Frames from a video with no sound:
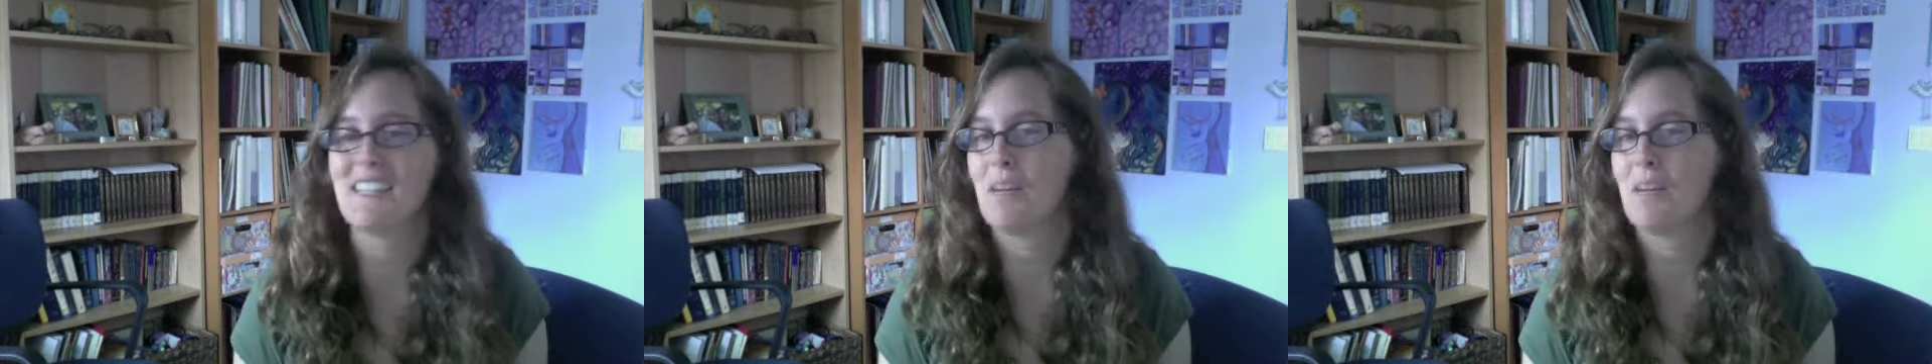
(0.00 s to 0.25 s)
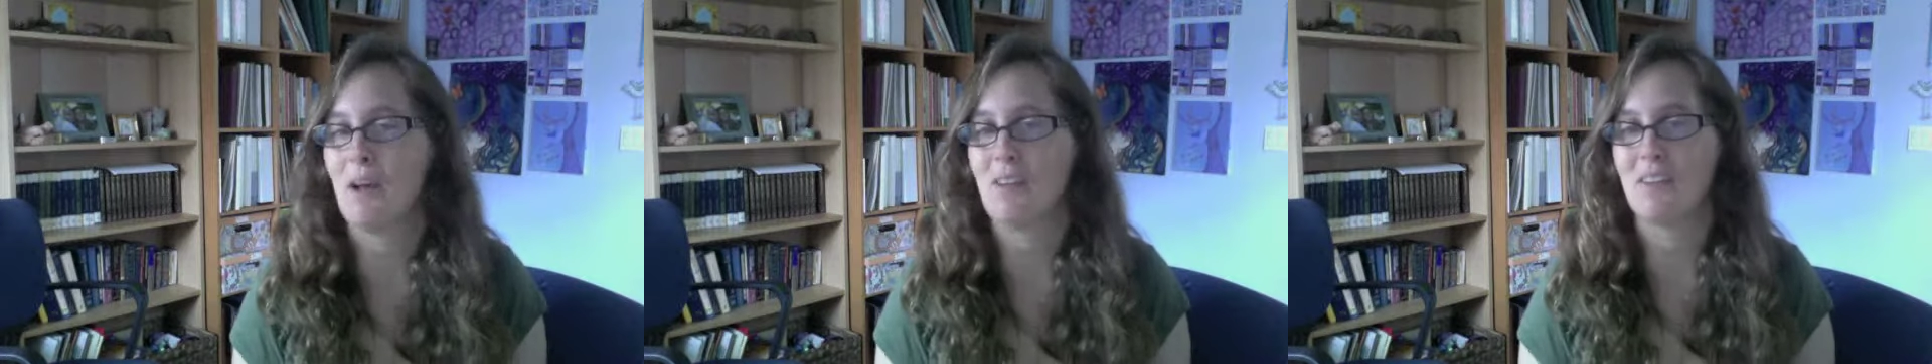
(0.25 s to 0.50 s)

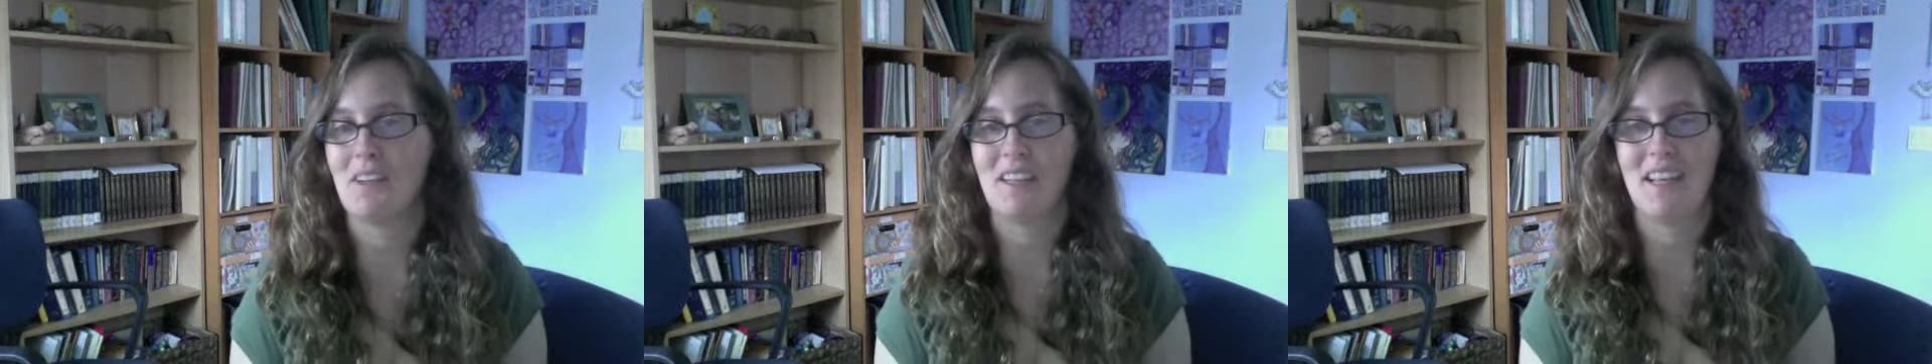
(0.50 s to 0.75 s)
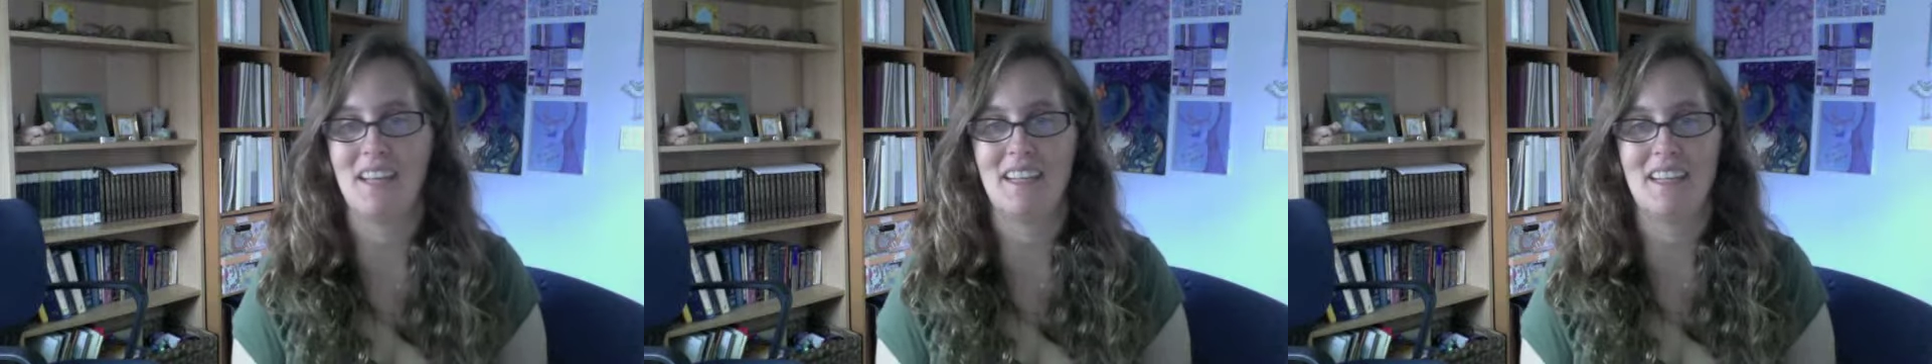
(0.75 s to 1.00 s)
come out looking
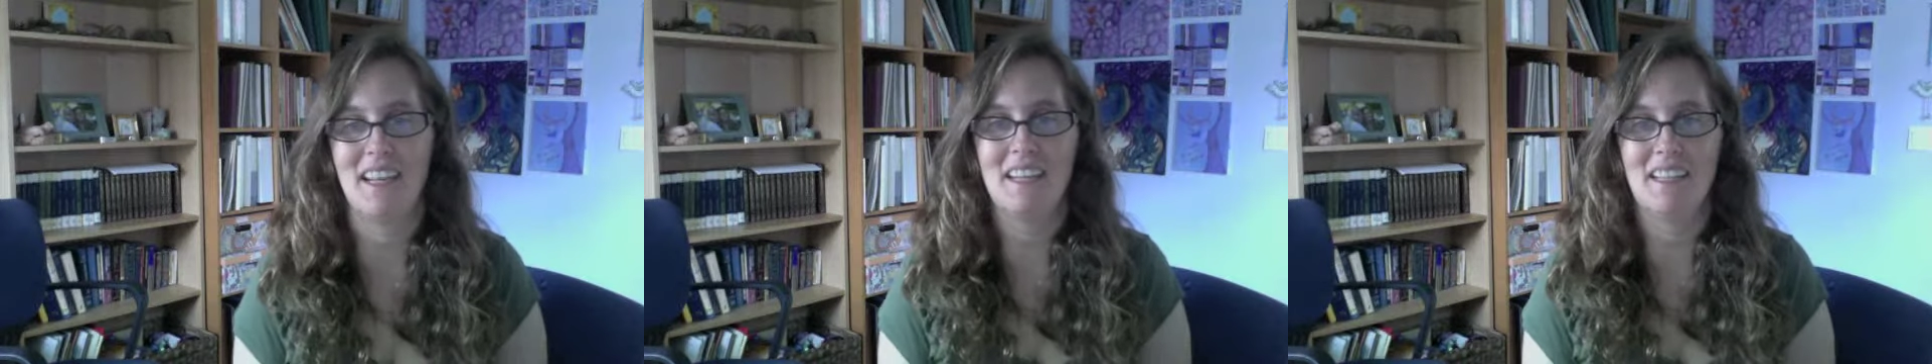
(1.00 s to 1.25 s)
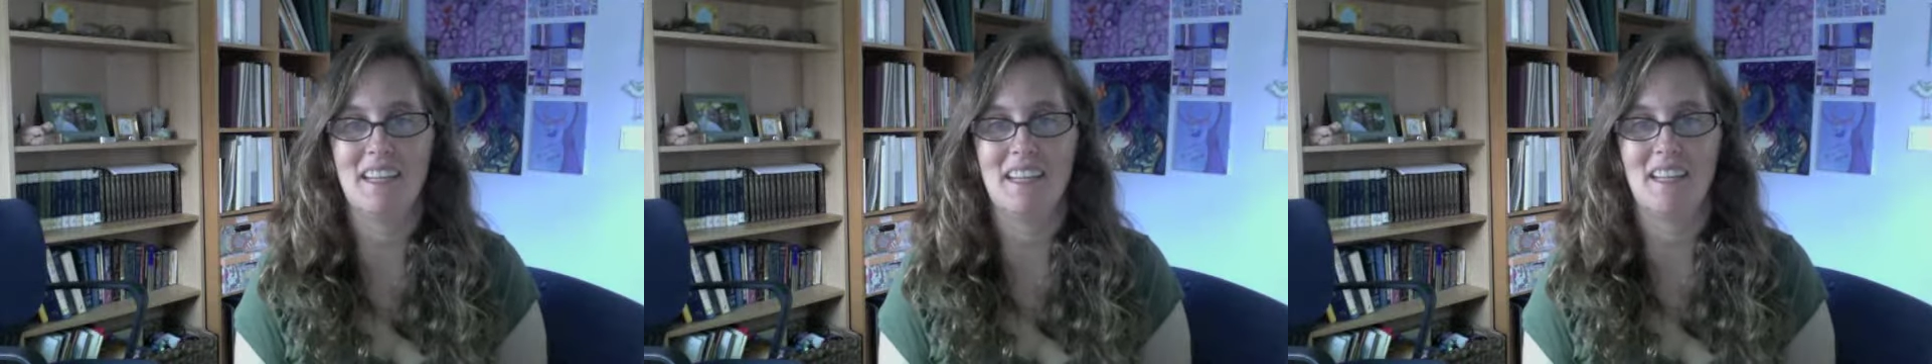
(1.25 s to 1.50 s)
like
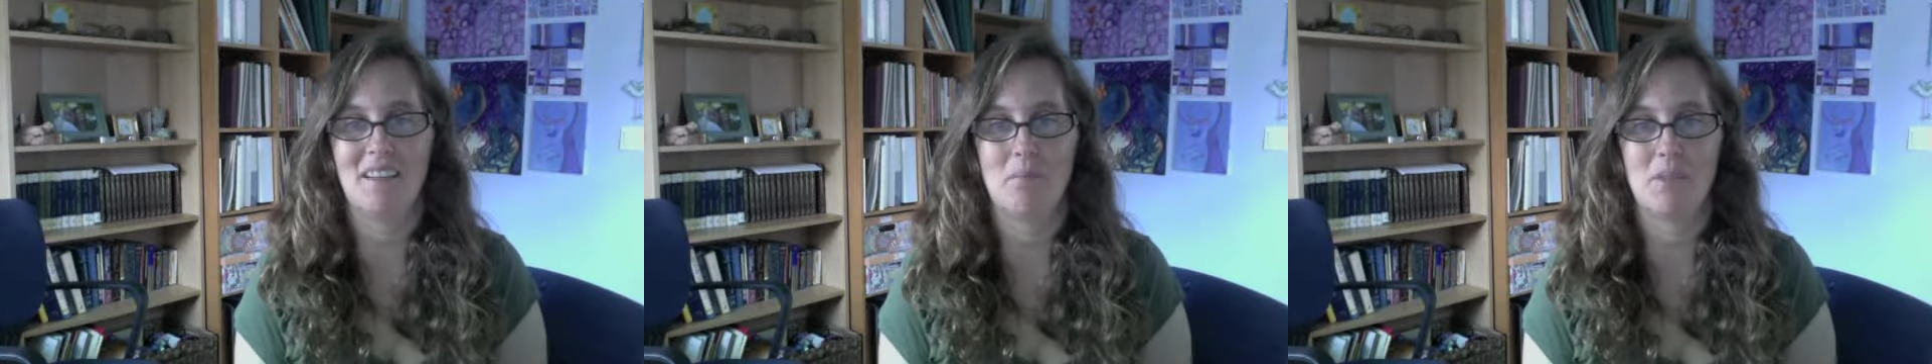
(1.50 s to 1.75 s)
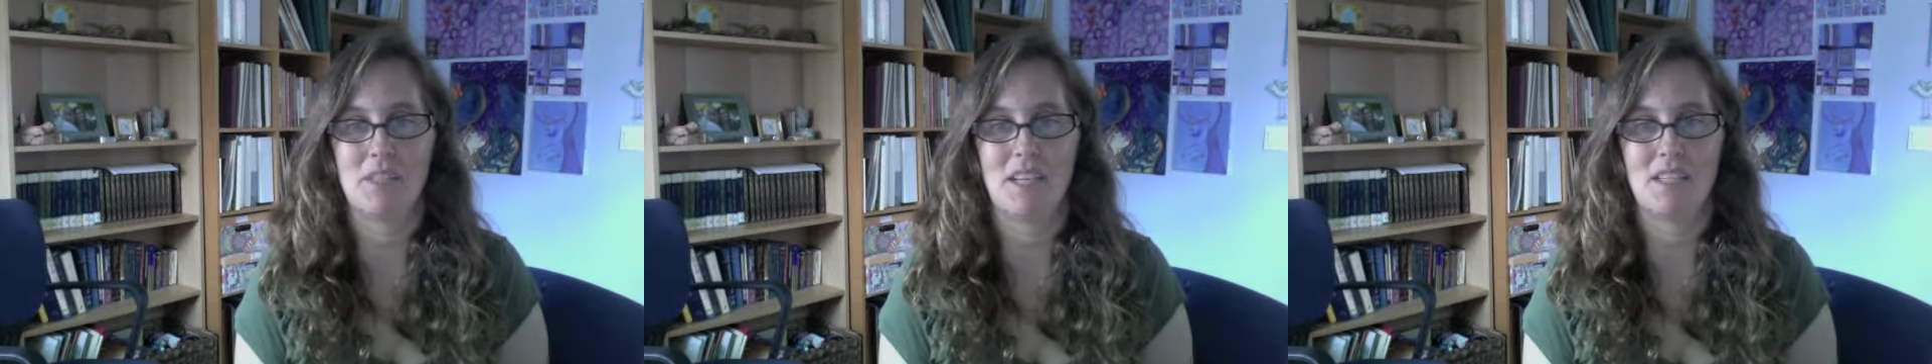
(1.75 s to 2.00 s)
anything
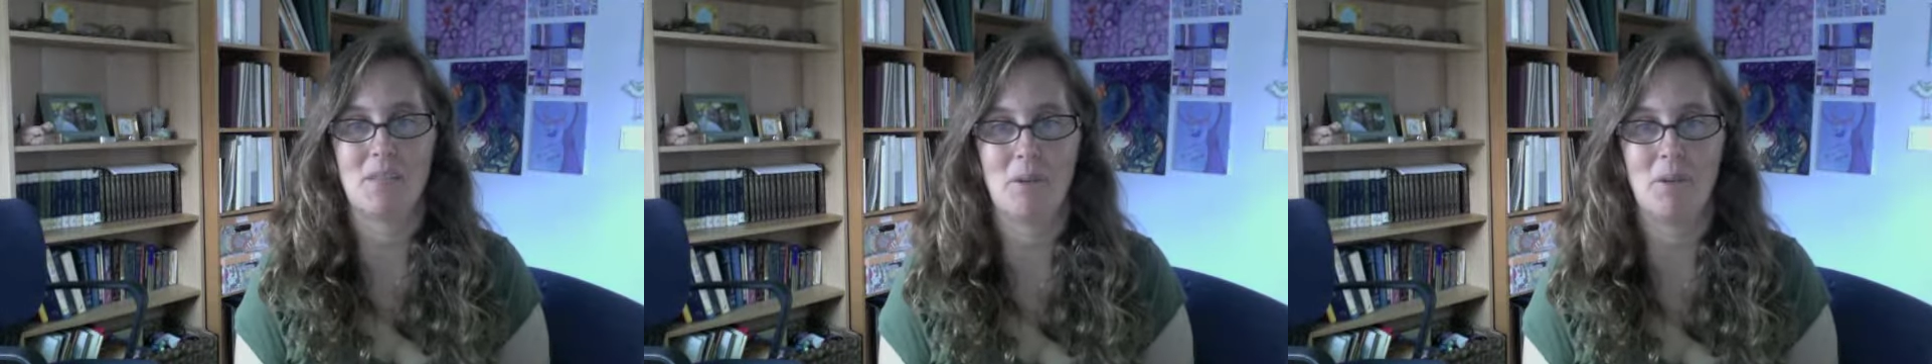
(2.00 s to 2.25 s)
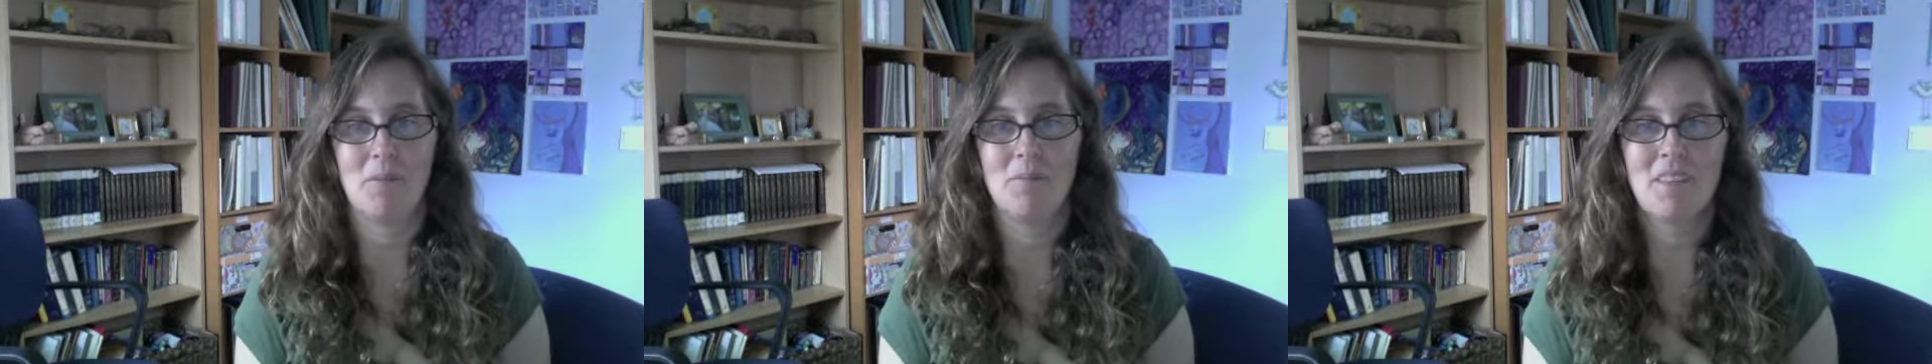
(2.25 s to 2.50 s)
presentable.